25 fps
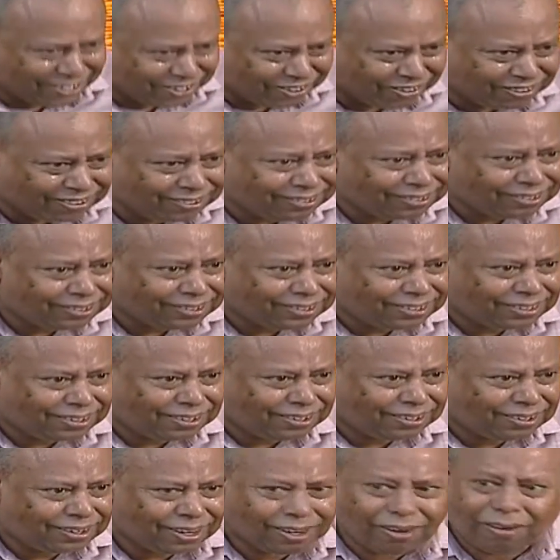no?
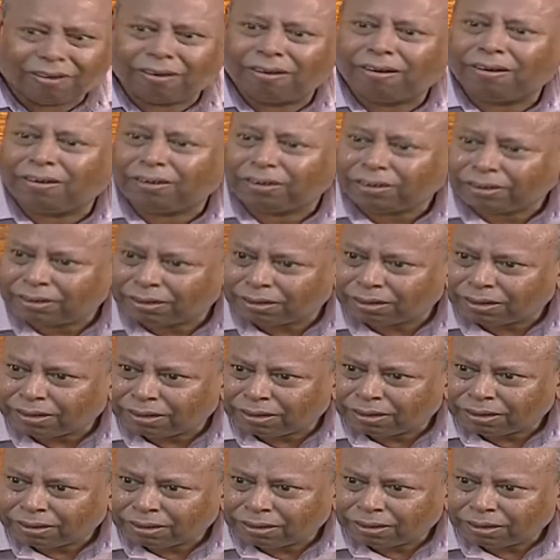Hello?
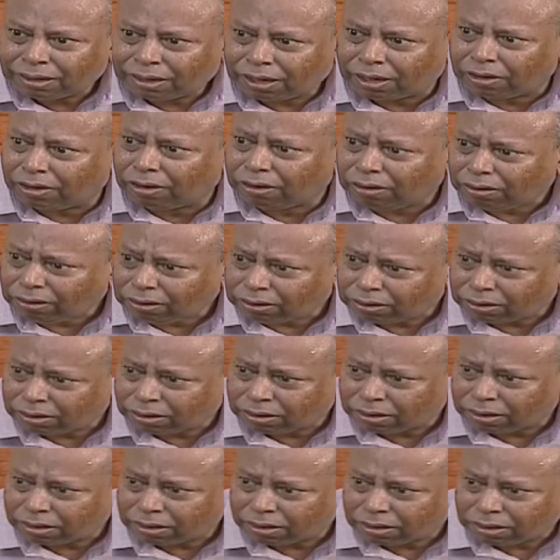Hello?
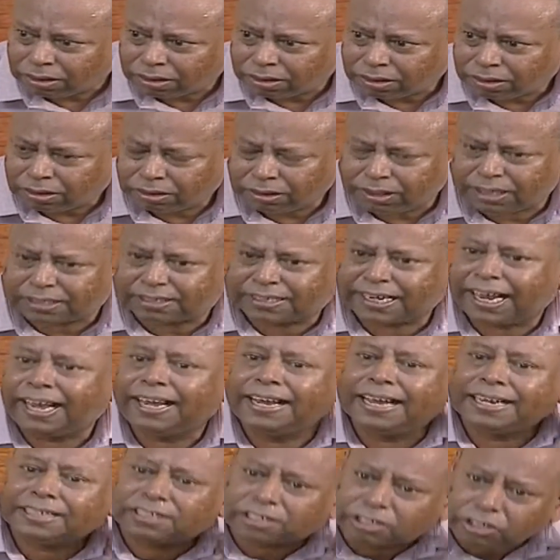You say
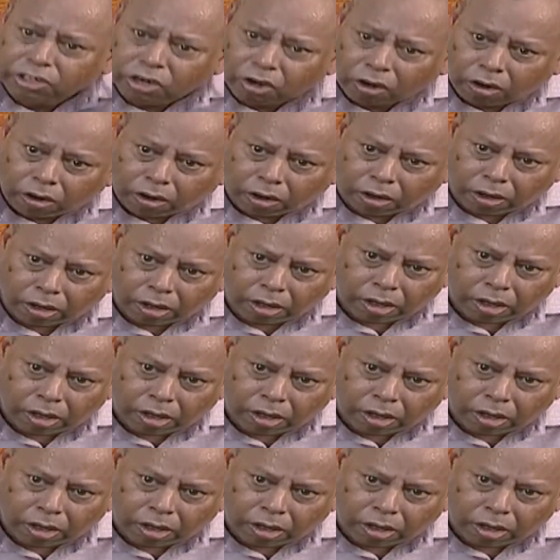yes, no?